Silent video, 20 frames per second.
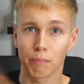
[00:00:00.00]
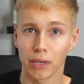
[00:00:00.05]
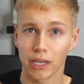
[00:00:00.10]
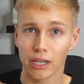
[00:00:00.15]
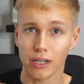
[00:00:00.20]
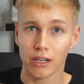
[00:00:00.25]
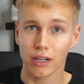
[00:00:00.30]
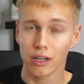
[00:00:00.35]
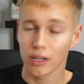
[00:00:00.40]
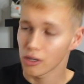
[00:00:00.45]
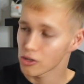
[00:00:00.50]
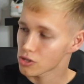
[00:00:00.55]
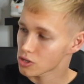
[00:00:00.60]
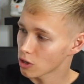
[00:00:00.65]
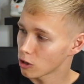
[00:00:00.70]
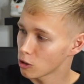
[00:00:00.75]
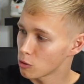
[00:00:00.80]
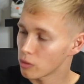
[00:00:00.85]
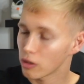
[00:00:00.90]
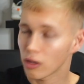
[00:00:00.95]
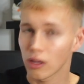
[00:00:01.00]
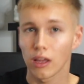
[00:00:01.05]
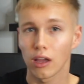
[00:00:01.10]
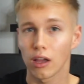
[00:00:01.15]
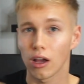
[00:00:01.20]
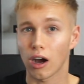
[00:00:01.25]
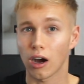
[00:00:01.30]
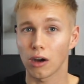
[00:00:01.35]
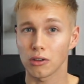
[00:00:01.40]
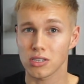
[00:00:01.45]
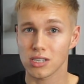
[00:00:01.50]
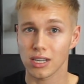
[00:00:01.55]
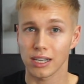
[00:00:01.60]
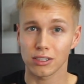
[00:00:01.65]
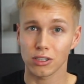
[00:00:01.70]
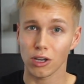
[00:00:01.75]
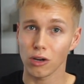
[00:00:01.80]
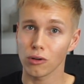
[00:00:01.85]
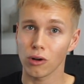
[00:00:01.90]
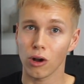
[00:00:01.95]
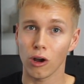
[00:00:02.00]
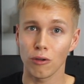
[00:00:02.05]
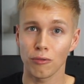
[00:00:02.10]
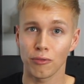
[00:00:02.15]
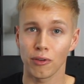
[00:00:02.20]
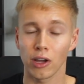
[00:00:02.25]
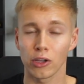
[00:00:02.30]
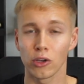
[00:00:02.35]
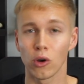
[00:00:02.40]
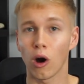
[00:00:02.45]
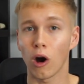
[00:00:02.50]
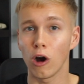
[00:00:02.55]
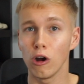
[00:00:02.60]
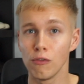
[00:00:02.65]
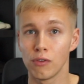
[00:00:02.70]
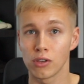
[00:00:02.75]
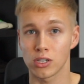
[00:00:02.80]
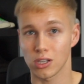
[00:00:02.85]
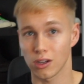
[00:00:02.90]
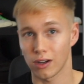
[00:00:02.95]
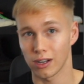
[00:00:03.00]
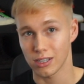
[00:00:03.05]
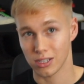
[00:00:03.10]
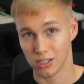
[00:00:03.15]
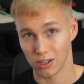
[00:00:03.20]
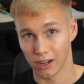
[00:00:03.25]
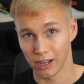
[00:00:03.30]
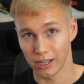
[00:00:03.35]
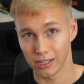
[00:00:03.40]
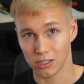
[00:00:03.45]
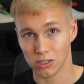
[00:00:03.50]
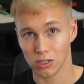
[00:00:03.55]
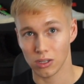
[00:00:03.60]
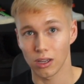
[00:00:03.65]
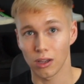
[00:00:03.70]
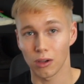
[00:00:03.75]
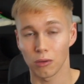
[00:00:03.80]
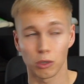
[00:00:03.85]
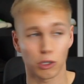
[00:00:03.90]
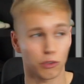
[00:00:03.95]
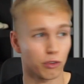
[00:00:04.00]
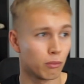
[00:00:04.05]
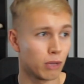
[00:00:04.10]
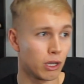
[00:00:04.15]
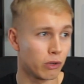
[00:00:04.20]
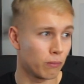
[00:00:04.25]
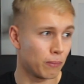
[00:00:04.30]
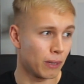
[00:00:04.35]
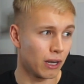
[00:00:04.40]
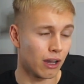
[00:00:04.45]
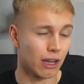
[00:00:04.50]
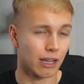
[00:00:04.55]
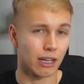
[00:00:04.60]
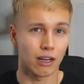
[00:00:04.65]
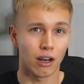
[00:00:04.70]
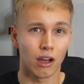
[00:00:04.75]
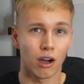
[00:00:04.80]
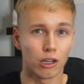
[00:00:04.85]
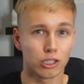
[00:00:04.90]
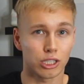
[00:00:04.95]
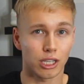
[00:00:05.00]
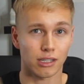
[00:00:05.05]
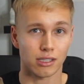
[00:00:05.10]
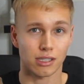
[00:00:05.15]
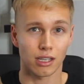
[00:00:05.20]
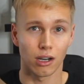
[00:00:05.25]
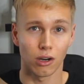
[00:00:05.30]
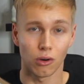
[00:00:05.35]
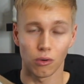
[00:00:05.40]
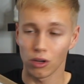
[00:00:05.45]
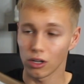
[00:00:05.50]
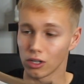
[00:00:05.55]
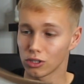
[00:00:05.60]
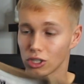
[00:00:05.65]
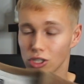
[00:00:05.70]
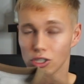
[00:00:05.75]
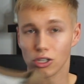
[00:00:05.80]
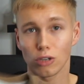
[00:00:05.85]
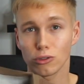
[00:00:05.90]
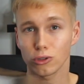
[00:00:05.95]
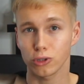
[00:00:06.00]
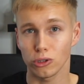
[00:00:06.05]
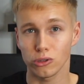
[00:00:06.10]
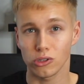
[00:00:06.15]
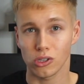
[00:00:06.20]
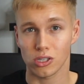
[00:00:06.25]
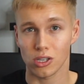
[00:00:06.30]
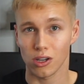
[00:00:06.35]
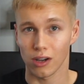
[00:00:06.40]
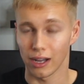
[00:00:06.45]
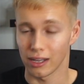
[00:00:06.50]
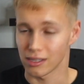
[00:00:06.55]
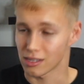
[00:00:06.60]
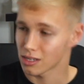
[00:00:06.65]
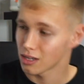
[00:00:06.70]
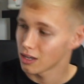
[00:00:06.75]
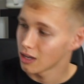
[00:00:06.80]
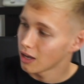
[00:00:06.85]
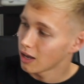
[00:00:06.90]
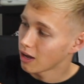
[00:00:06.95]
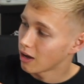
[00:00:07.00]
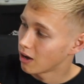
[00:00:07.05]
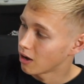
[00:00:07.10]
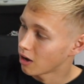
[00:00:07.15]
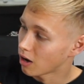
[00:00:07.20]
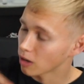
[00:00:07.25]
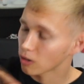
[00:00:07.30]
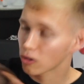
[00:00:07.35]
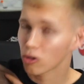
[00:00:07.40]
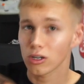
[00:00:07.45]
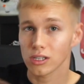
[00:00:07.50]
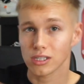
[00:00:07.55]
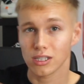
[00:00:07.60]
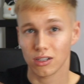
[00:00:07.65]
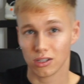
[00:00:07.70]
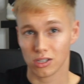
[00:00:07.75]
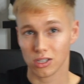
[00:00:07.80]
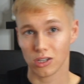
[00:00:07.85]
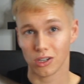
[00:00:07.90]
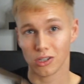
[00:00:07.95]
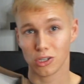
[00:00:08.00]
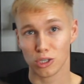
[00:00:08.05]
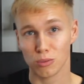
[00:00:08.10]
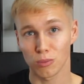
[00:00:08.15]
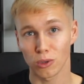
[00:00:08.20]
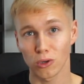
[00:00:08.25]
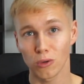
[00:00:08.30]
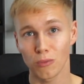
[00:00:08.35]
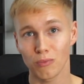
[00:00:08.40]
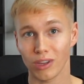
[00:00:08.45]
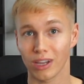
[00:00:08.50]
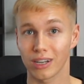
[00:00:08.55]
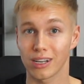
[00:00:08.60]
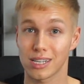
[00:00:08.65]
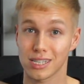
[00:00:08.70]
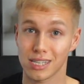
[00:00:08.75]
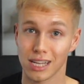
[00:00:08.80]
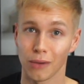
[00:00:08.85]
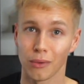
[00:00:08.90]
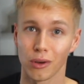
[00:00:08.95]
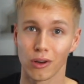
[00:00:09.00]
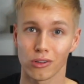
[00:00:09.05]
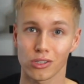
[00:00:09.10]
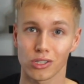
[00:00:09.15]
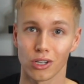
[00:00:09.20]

big, so I'd say don't go for like your oversized size, which for me would be like a large XL. Just go true to size. I've got this in a size small and this is how it looks